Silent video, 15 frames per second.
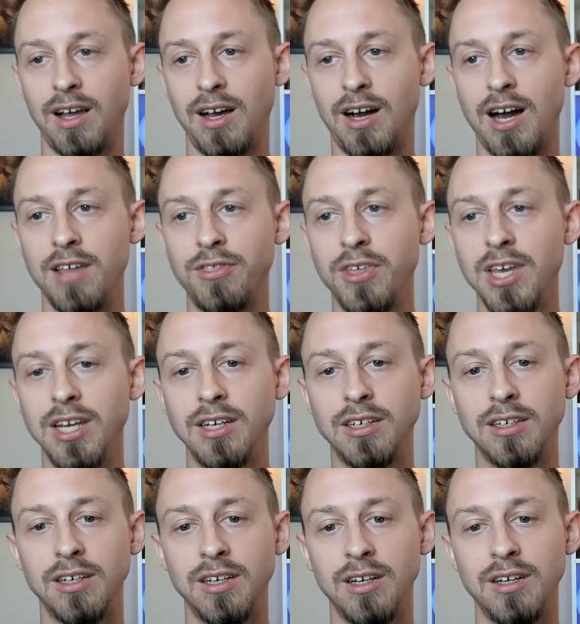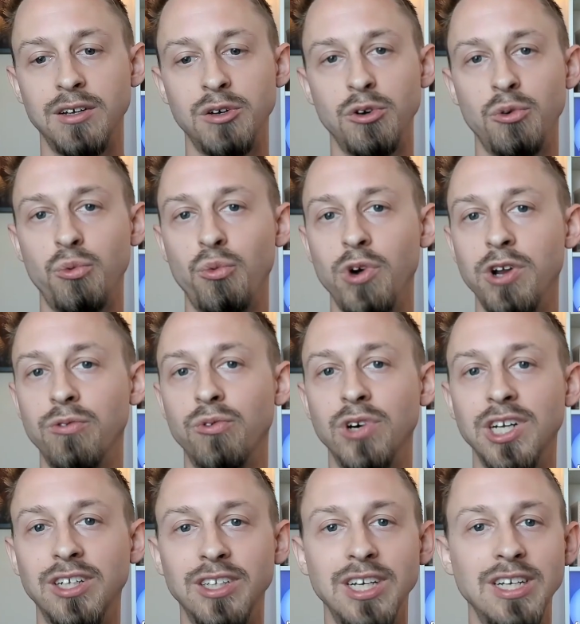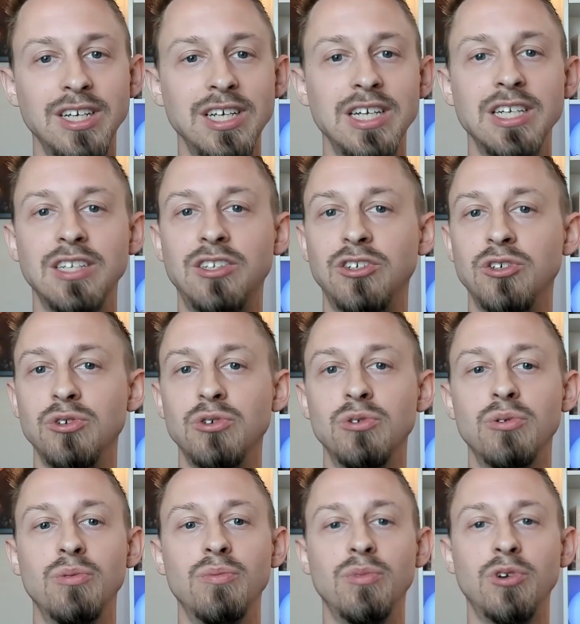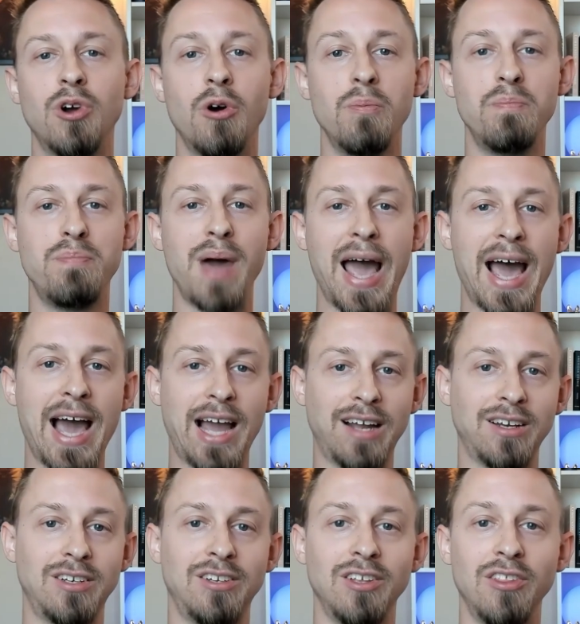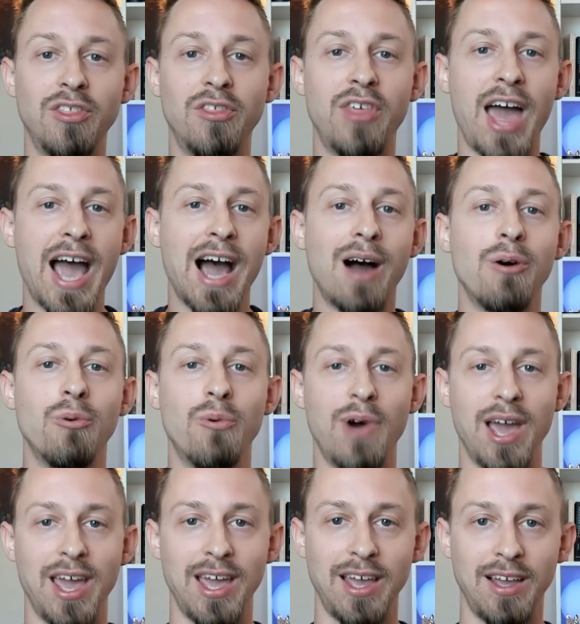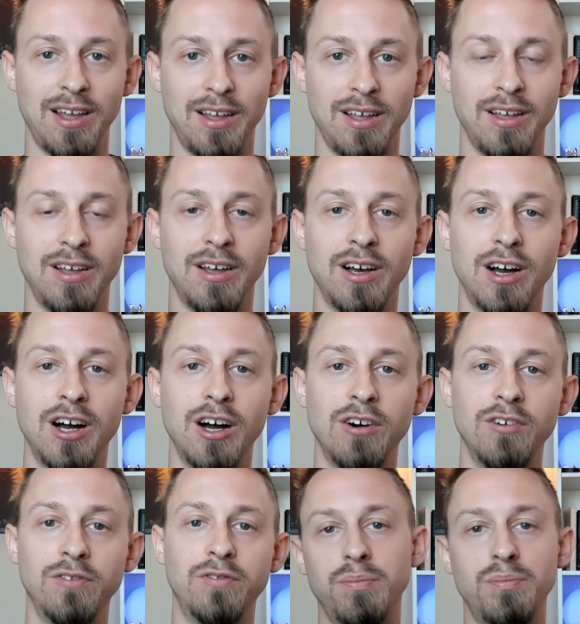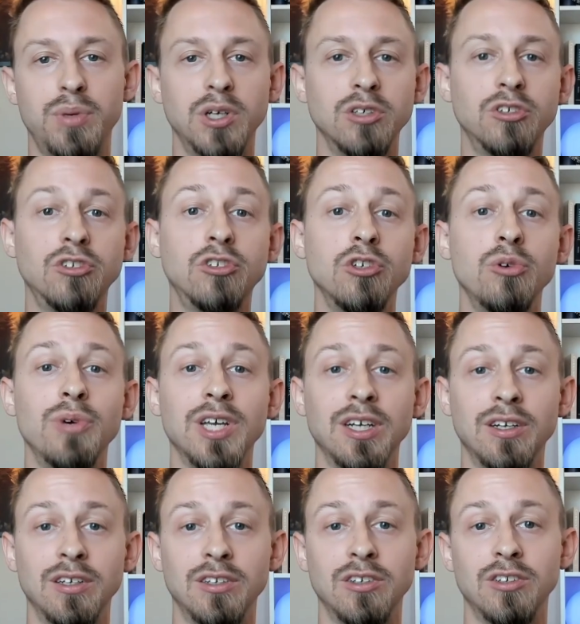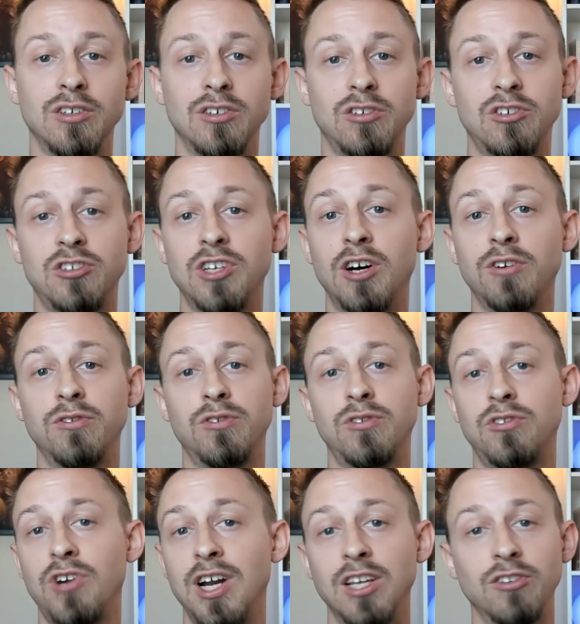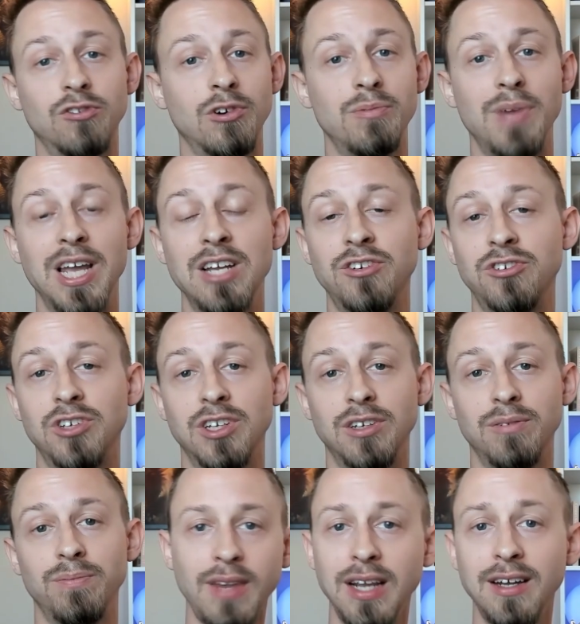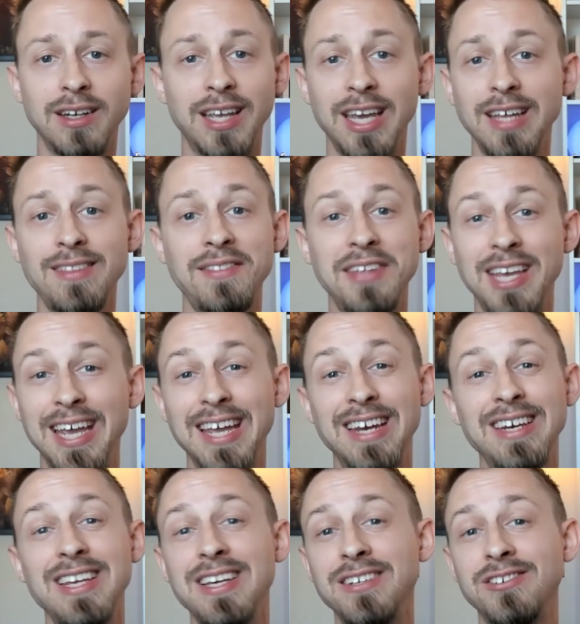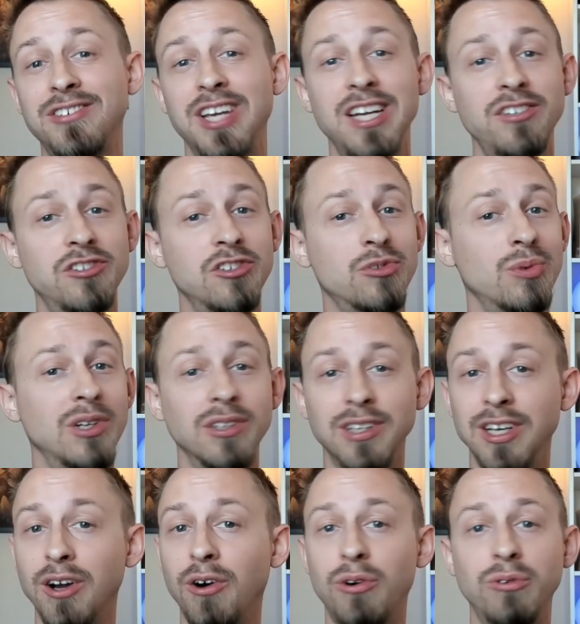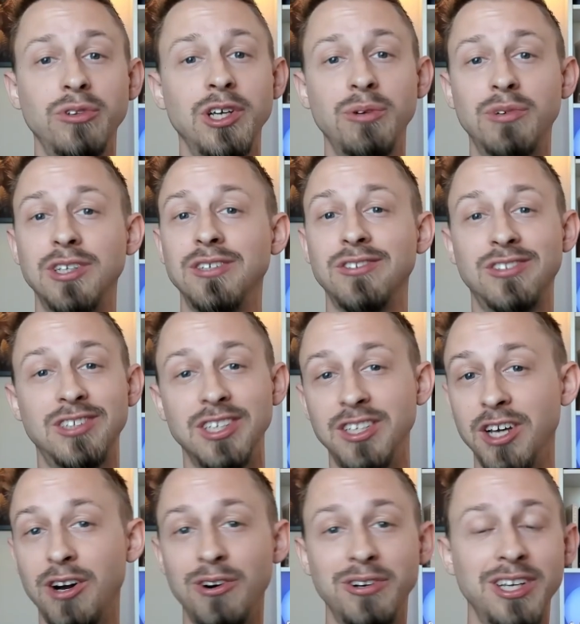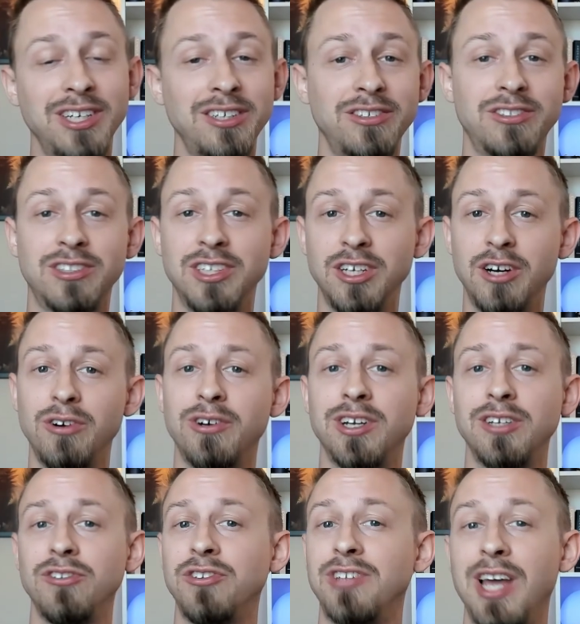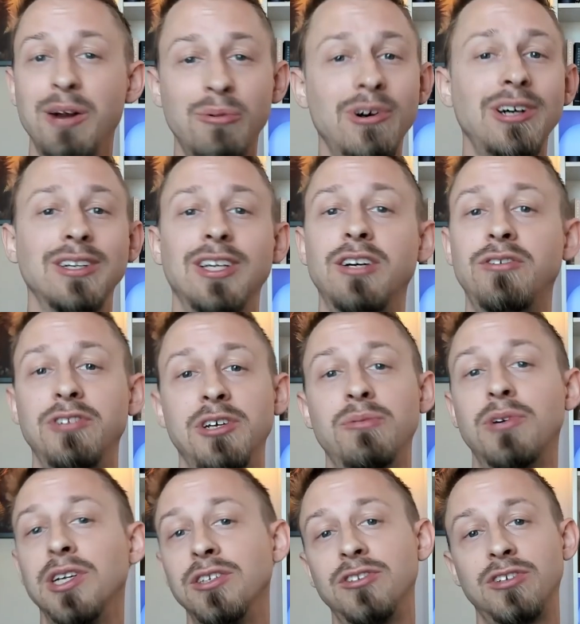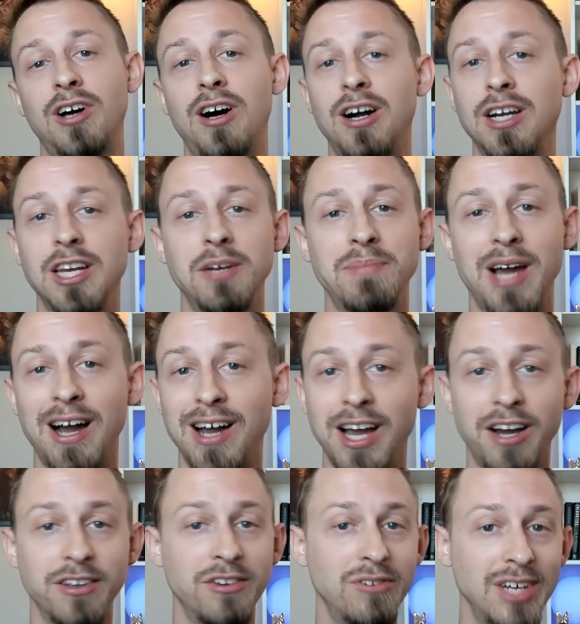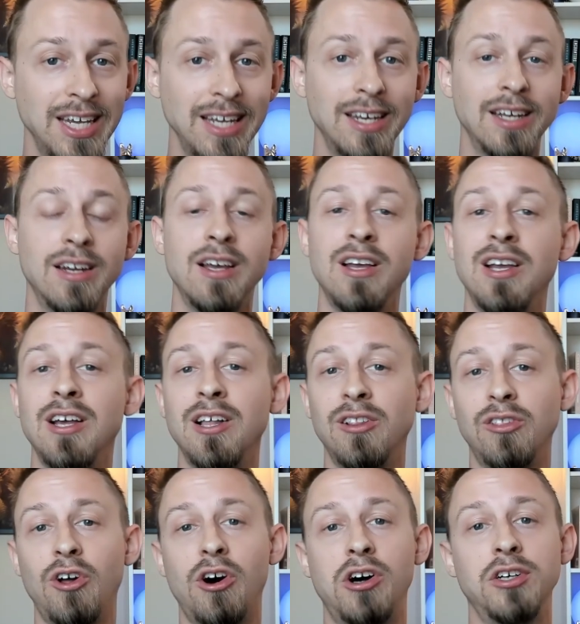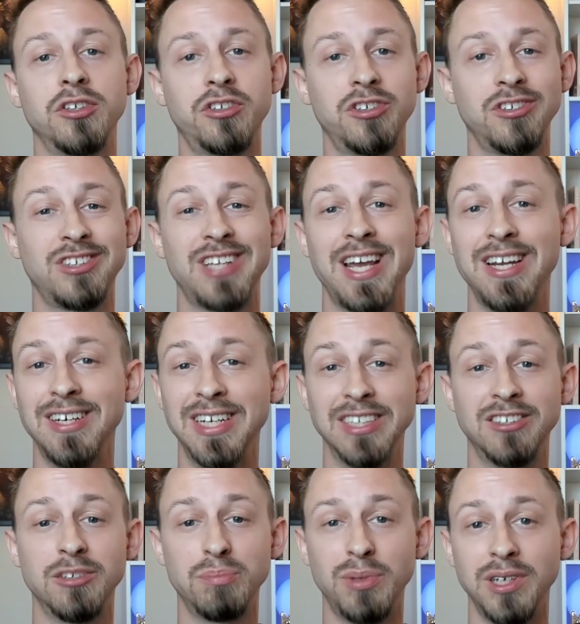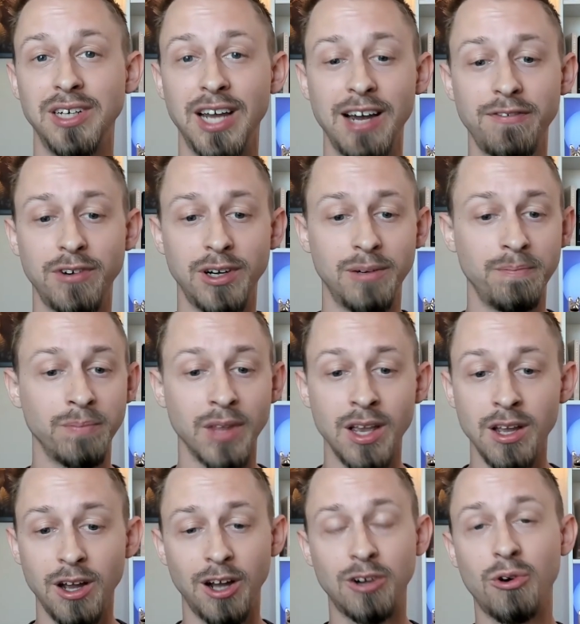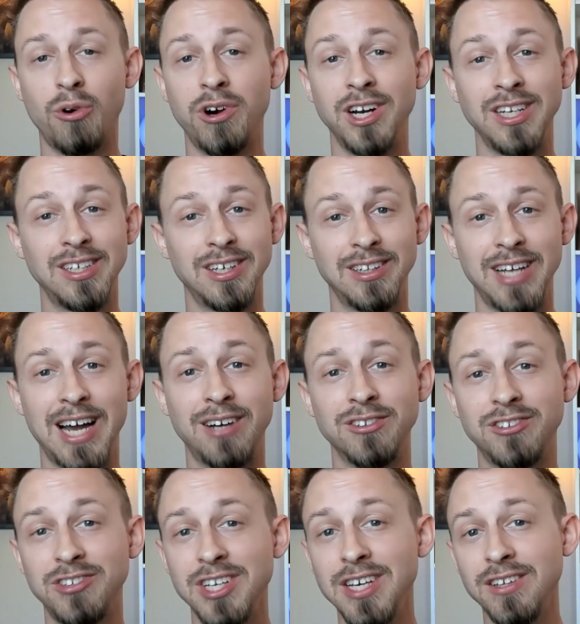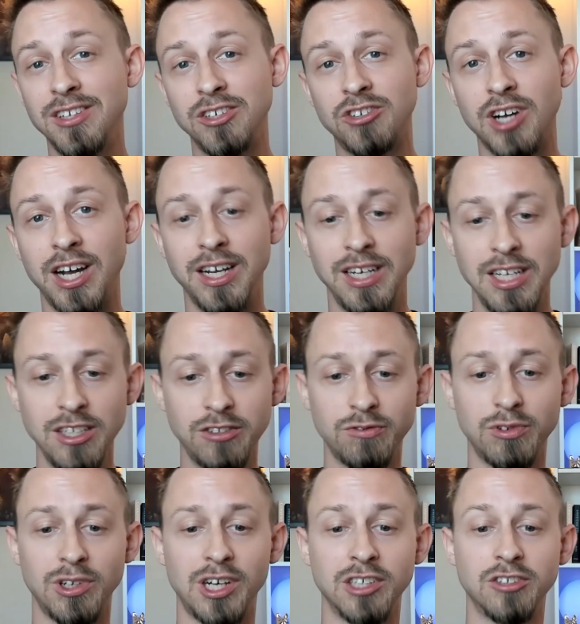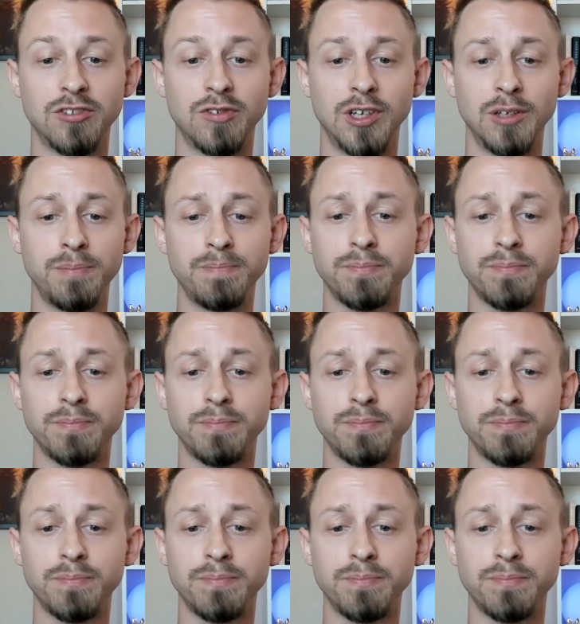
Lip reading: I think we really need to go back to that way of pursuing self-transformation. Again, the Indian sages weren't the only ones. The yogis, the yogins, they weren't the only ones talking about how you needed long, sustained discipline effort. According to Lao Tzu, the Chinese philosopher,